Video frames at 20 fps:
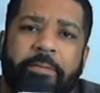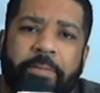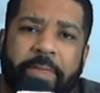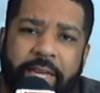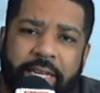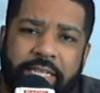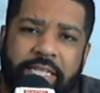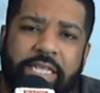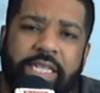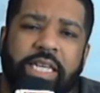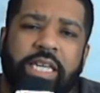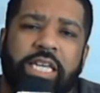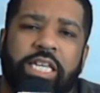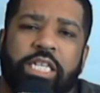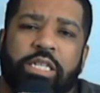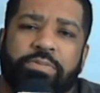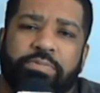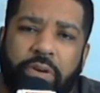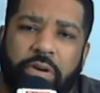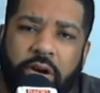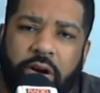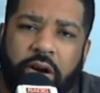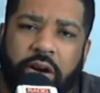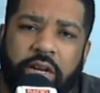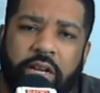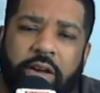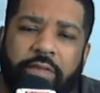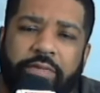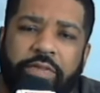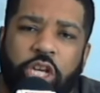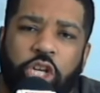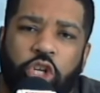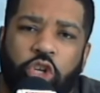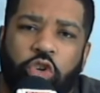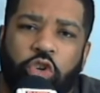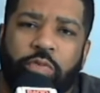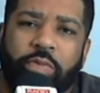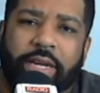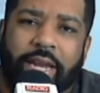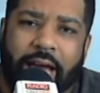this is part of the
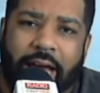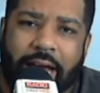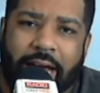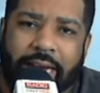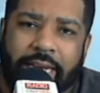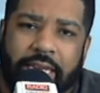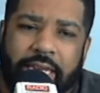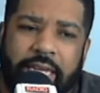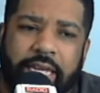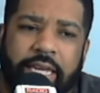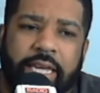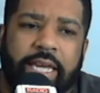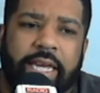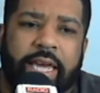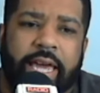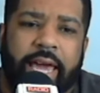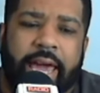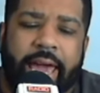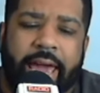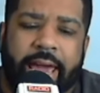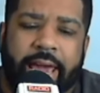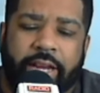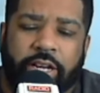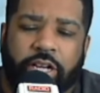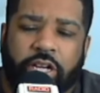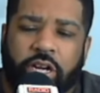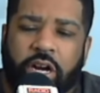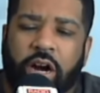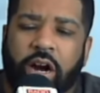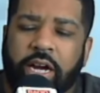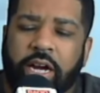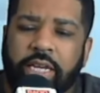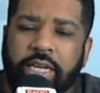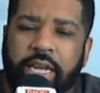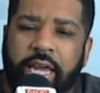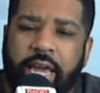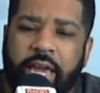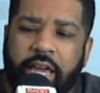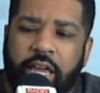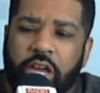Illuminati, and
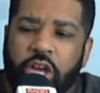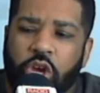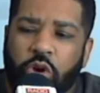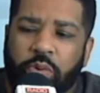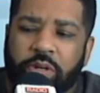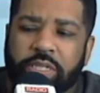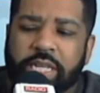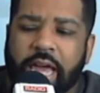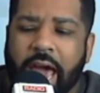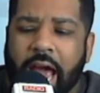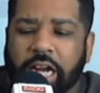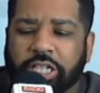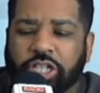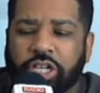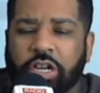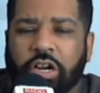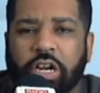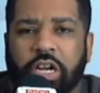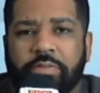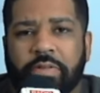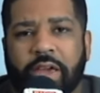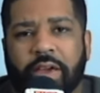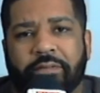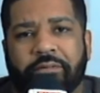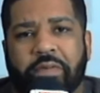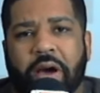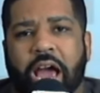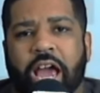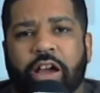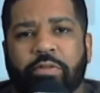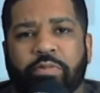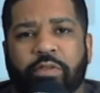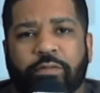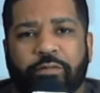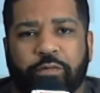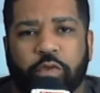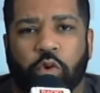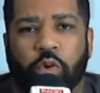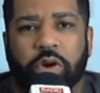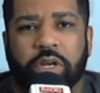Kanye was actually going to be a viable
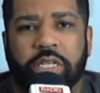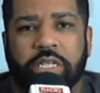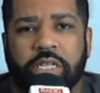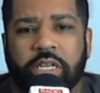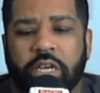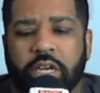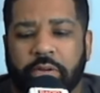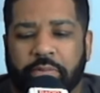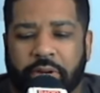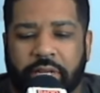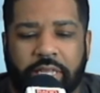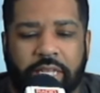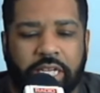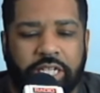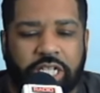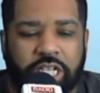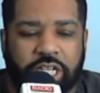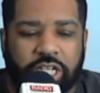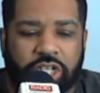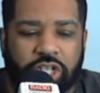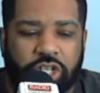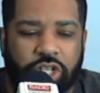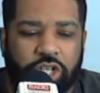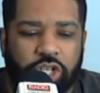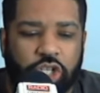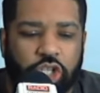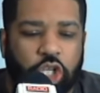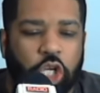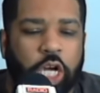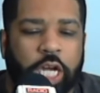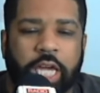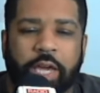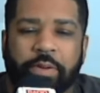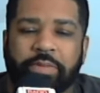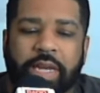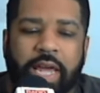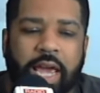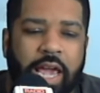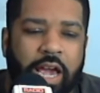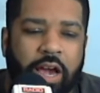force, but they just took
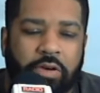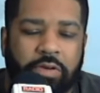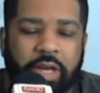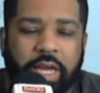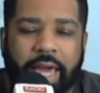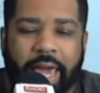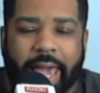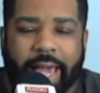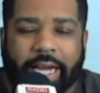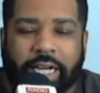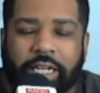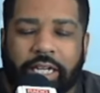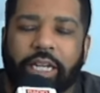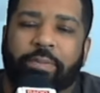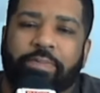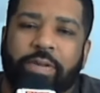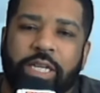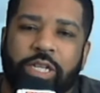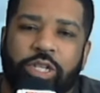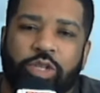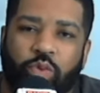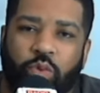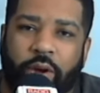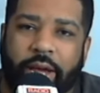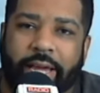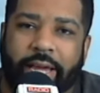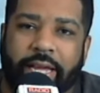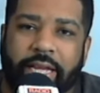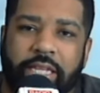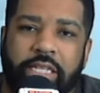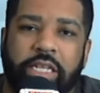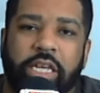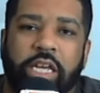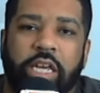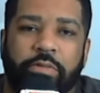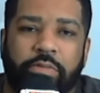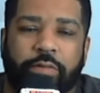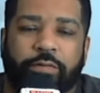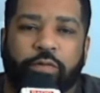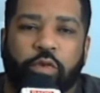him down and clipped his wings
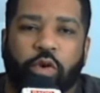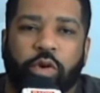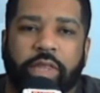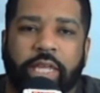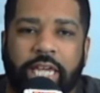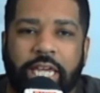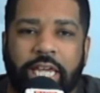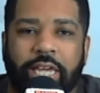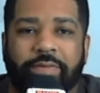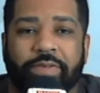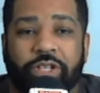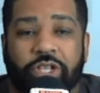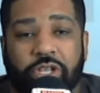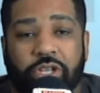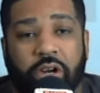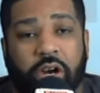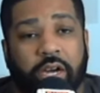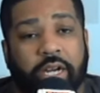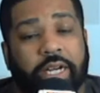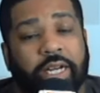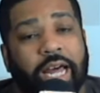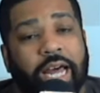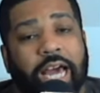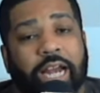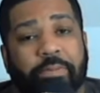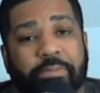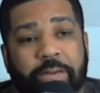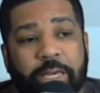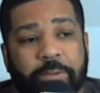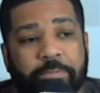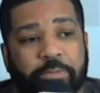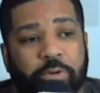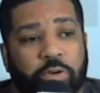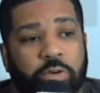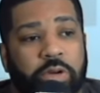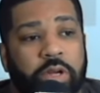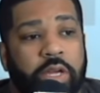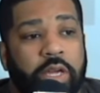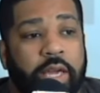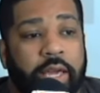before they even started. A lot of
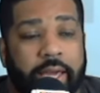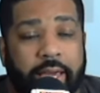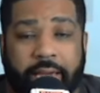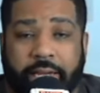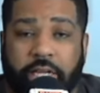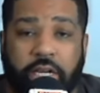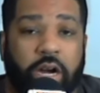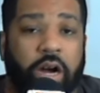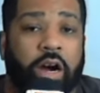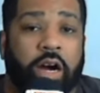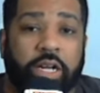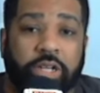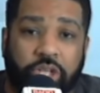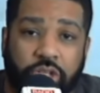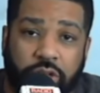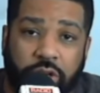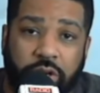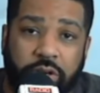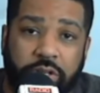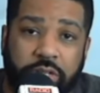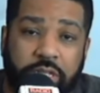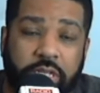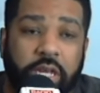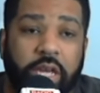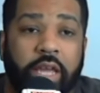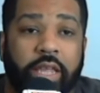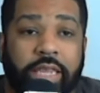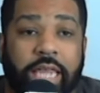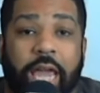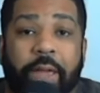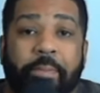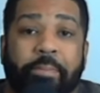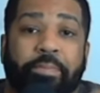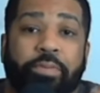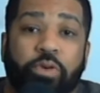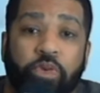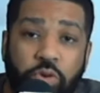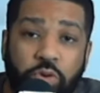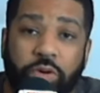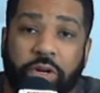people at concerts, they
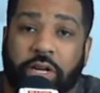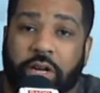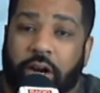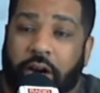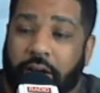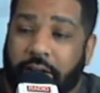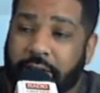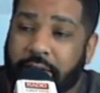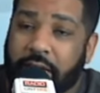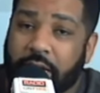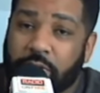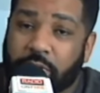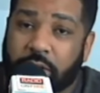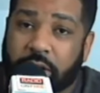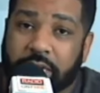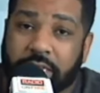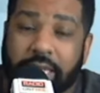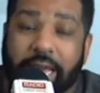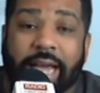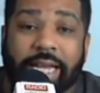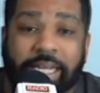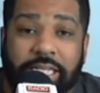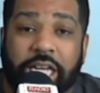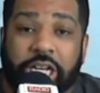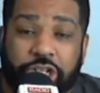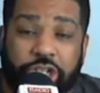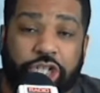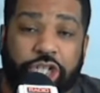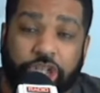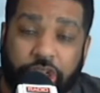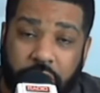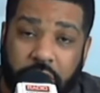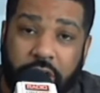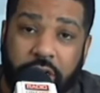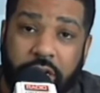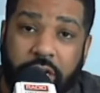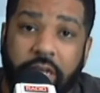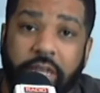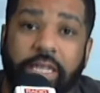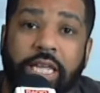booed Kanye West, as they
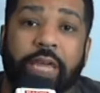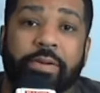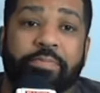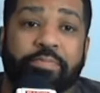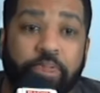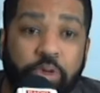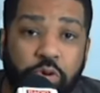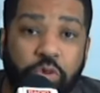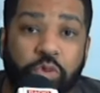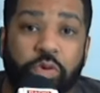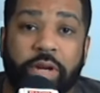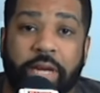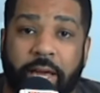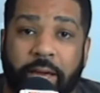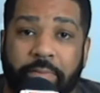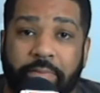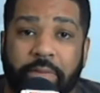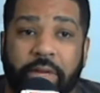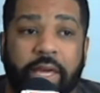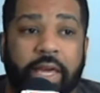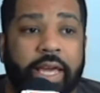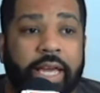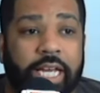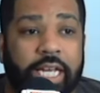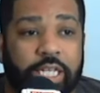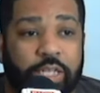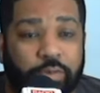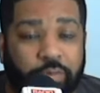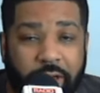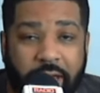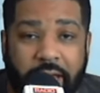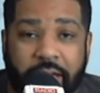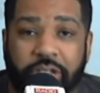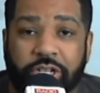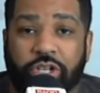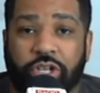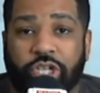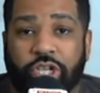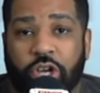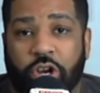should. They booed him. His
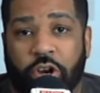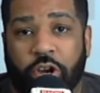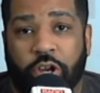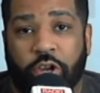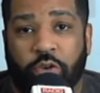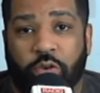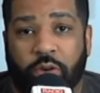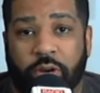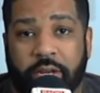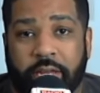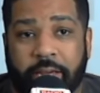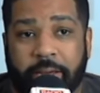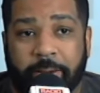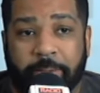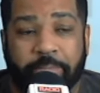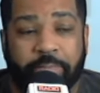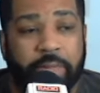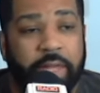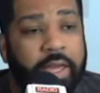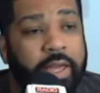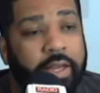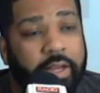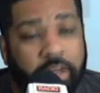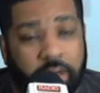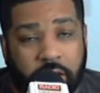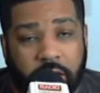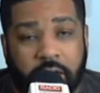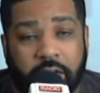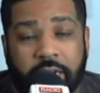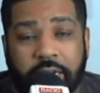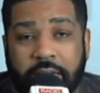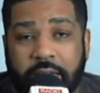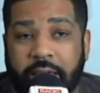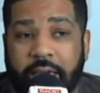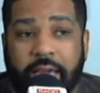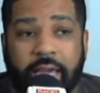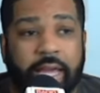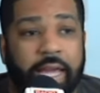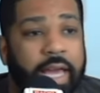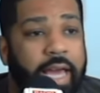fans are turning on him.
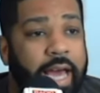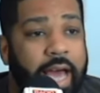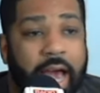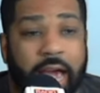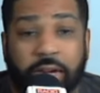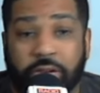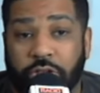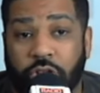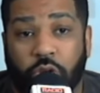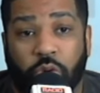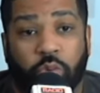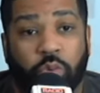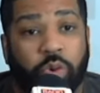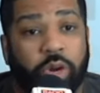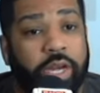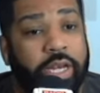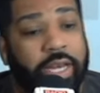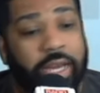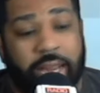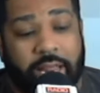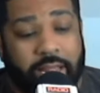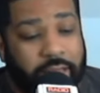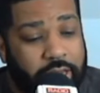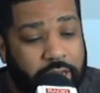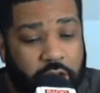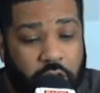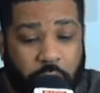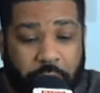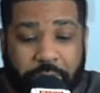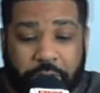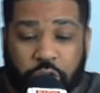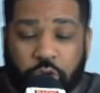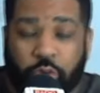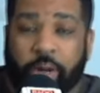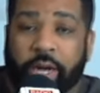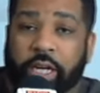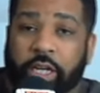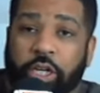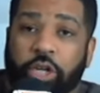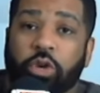Kanye, I don't know what, you know,
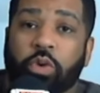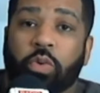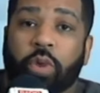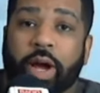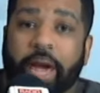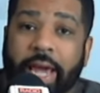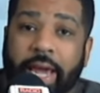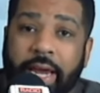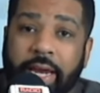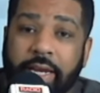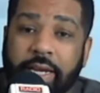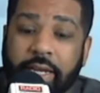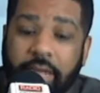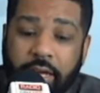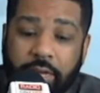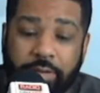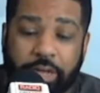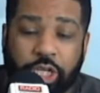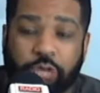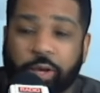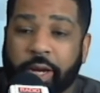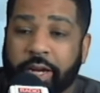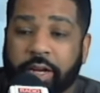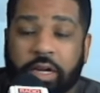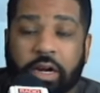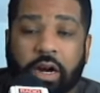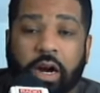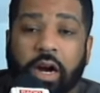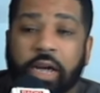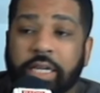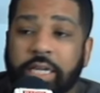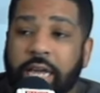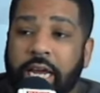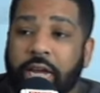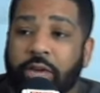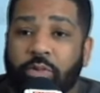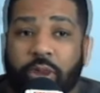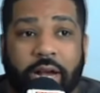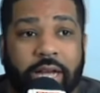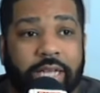between Lil Wayne, between
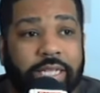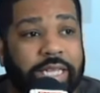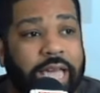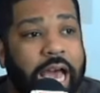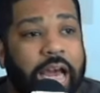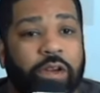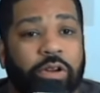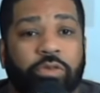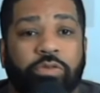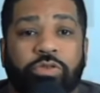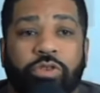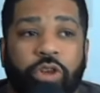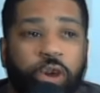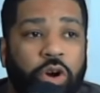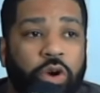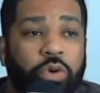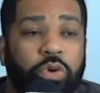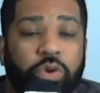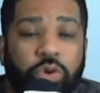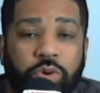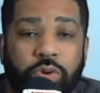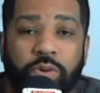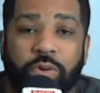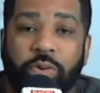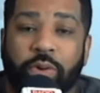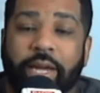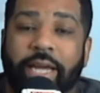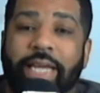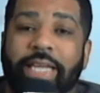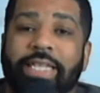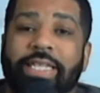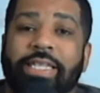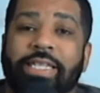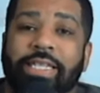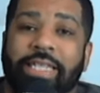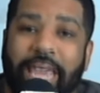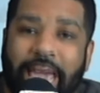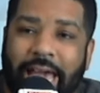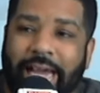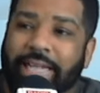Kanye West, I don't know who is
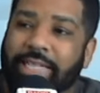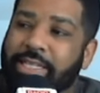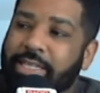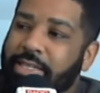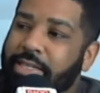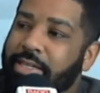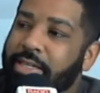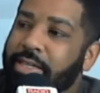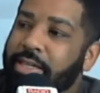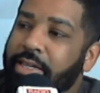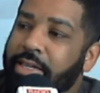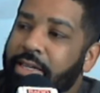next.